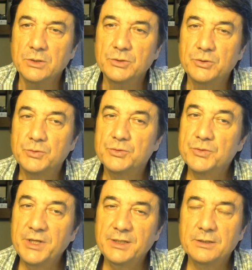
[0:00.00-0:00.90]
To
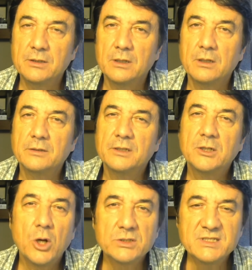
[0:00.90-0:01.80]
treat the
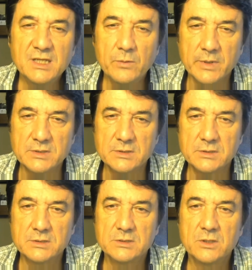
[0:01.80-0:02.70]

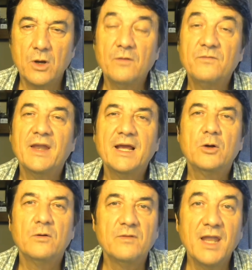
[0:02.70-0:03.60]
consequences of lack
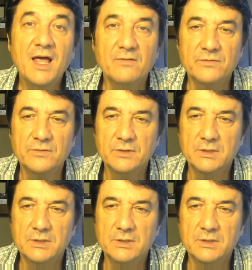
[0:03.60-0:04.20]
of love.